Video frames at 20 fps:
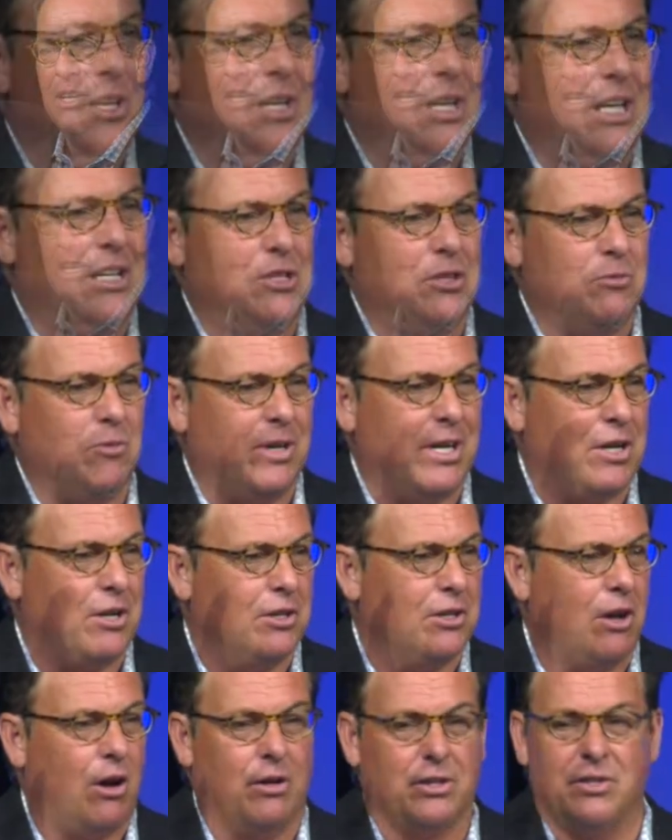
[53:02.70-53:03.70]
anyone here
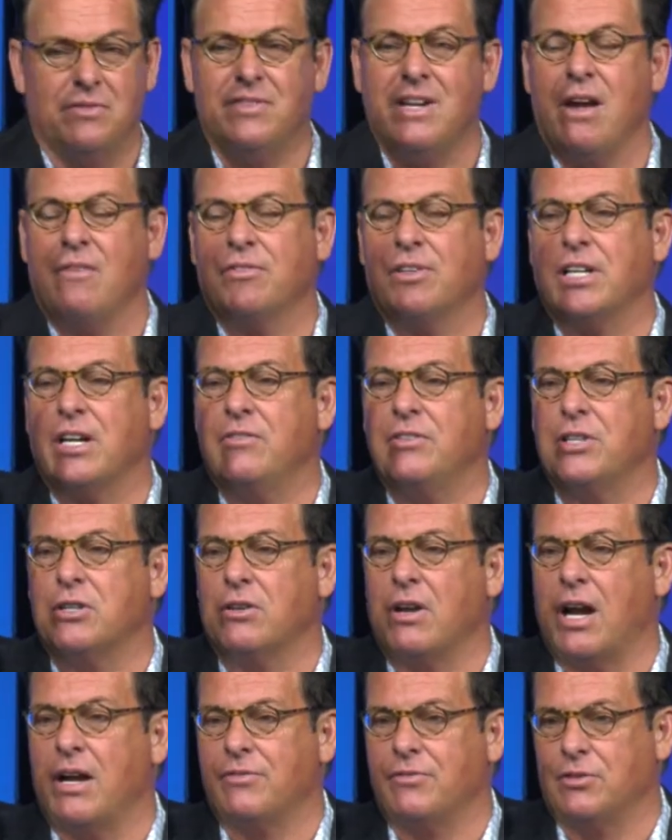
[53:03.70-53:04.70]
at all, you've never given your
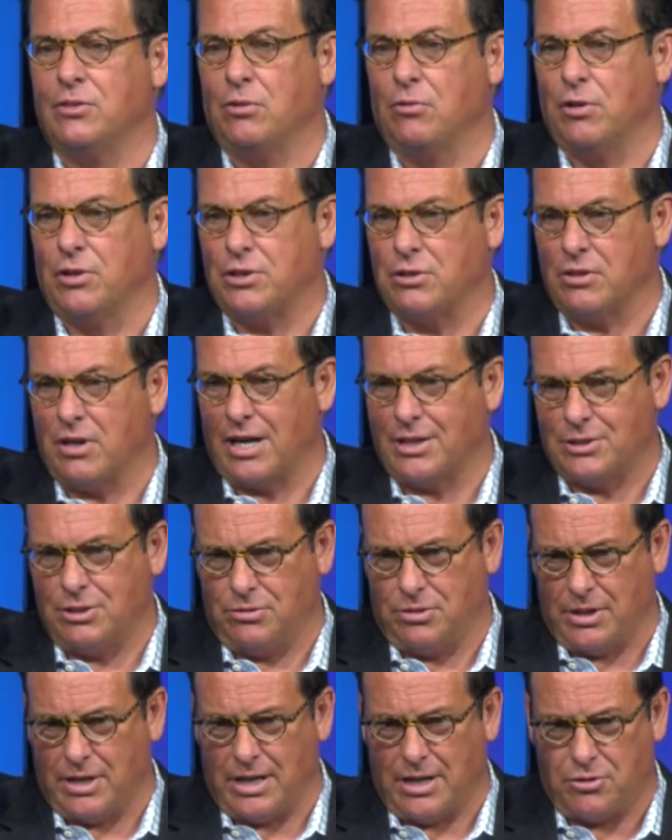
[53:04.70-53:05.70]
life to the Lord and you'd like to
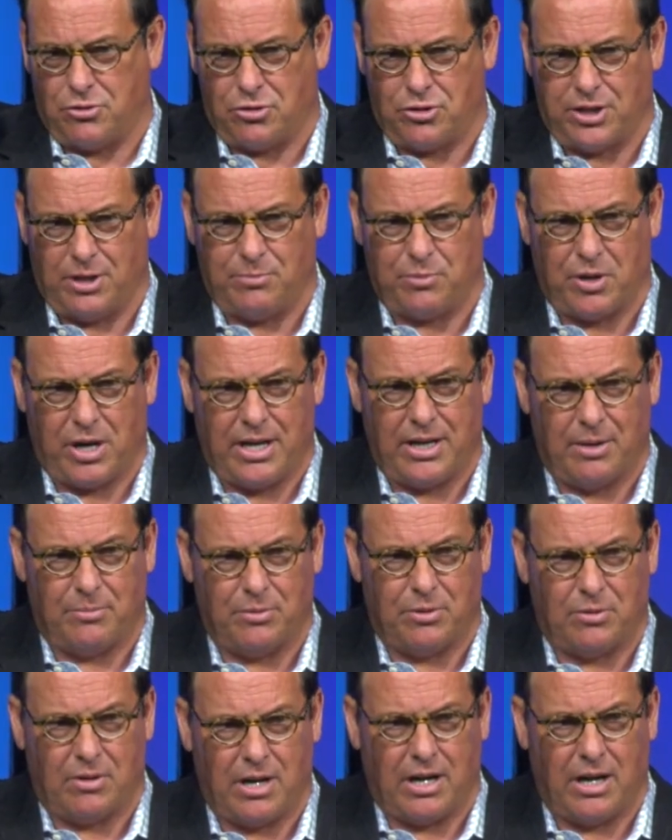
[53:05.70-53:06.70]
today, just slip your hand up
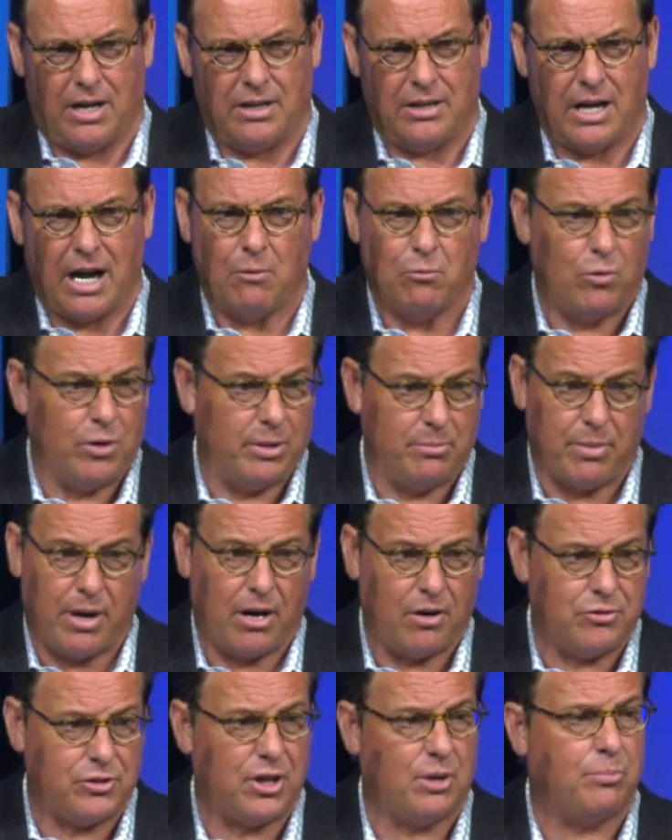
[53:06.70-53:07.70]
real high. I won't
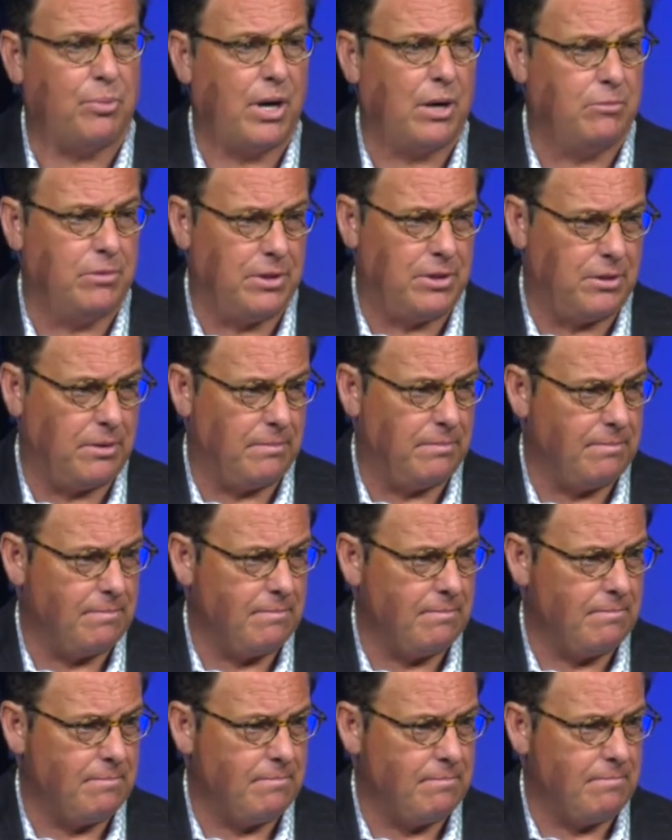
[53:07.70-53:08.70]
embarrass you, I'll pray with you.
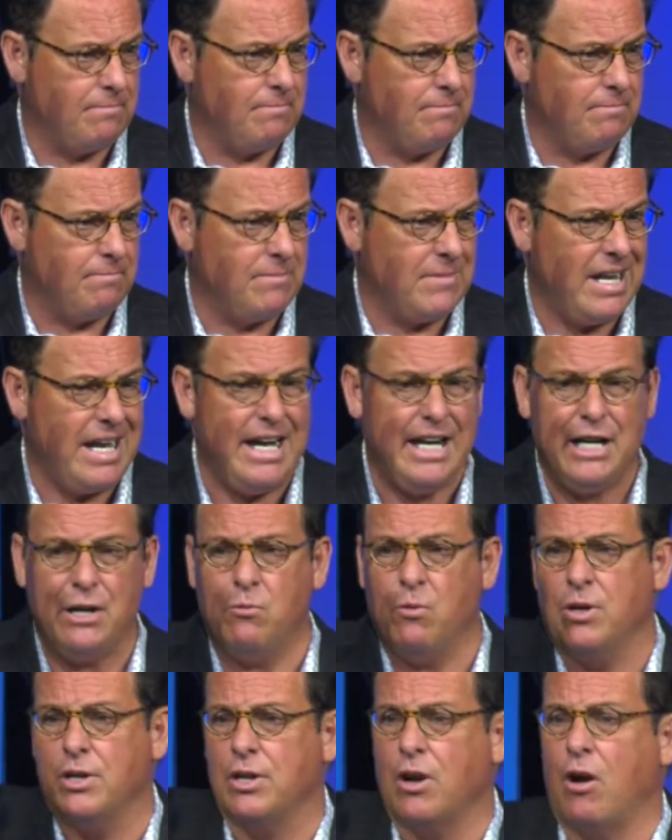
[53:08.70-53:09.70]

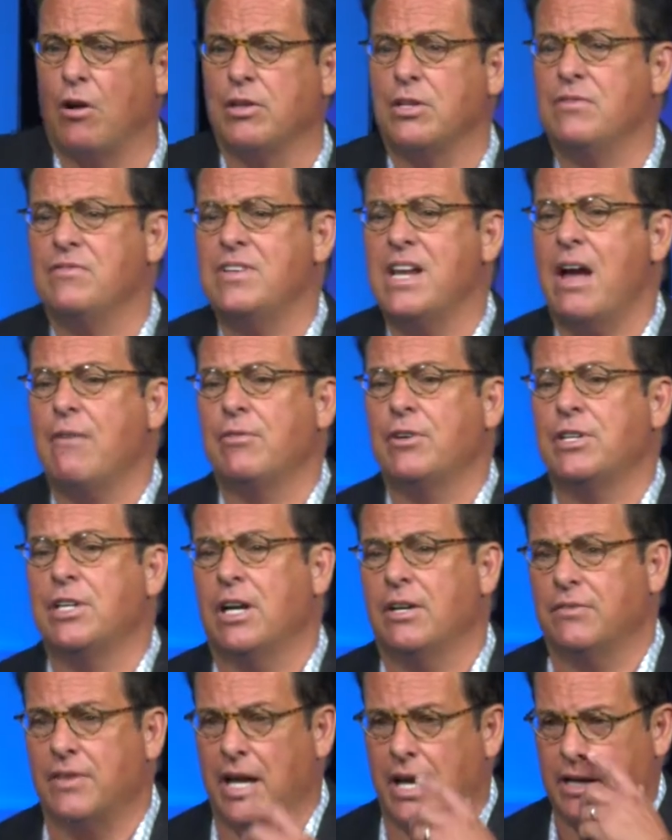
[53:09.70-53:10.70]
Anyone at all, you've never
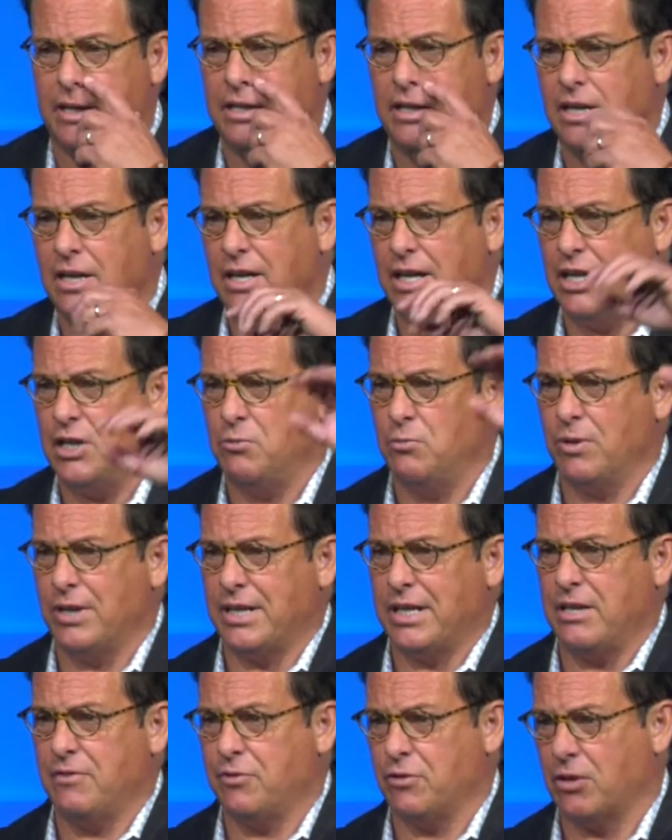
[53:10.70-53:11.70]
done that and you want to
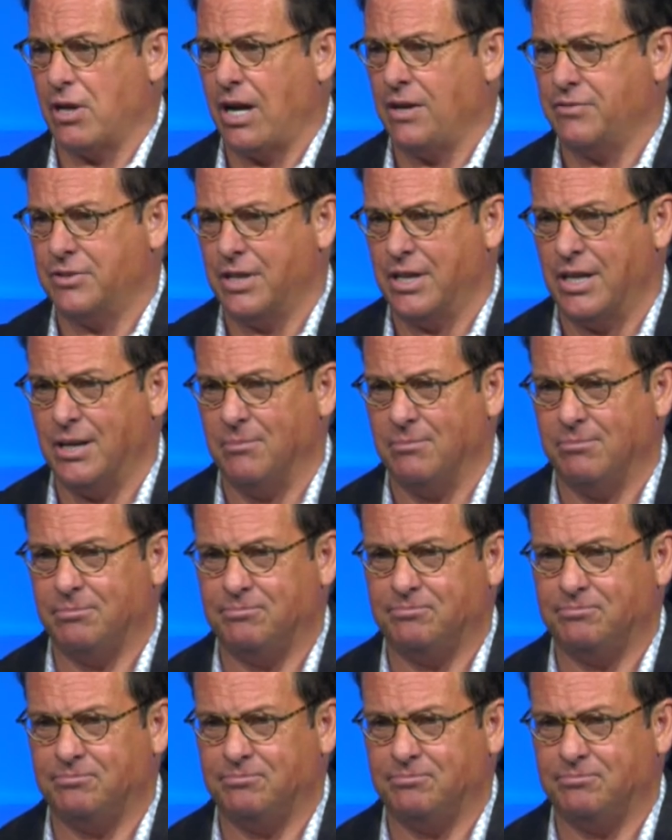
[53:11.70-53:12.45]
give your life to Him.